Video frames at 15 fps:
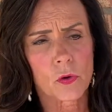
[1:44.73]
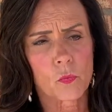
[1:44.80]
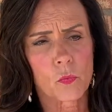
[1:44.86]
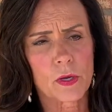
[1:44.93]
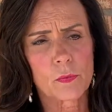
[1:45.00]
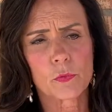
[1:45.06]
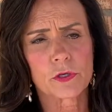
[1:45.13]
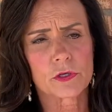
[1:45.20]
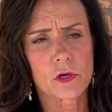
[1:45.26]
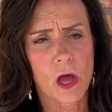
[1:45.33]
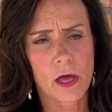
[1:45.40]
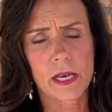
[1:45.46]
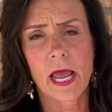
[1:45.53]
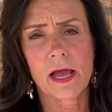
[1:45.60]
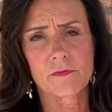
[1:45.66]
we would
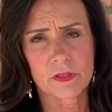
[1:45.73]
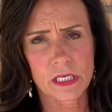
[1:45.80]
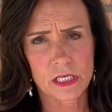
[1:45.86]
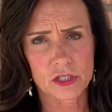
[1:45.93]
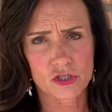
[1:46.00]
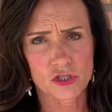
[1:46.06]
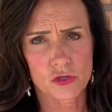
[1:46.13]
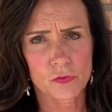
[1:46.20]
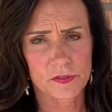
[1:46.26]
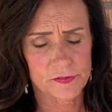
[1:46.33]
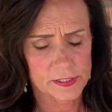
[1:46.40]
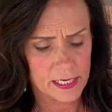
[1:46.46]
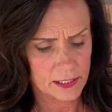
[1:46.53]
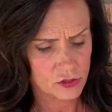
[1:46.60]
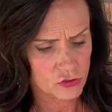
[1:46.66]
not have the issue of sex